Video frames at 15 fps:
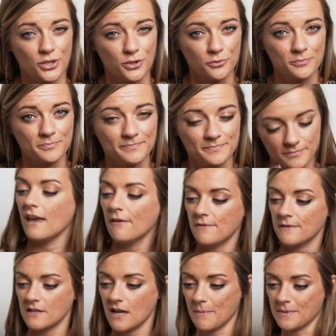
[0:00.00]
two.
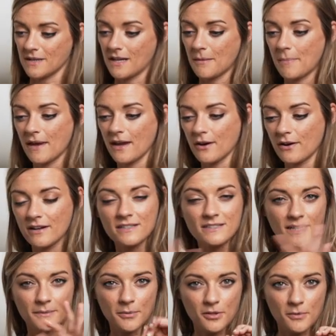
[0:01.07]
If adopting a pair,
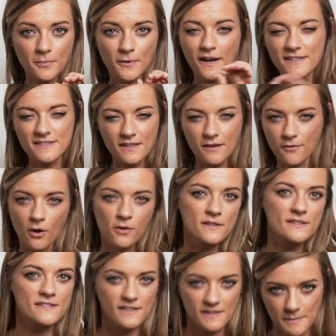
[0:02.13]
double the price of all
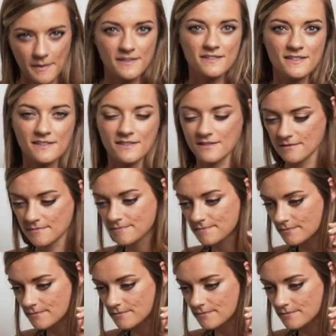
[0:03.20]
these expenses.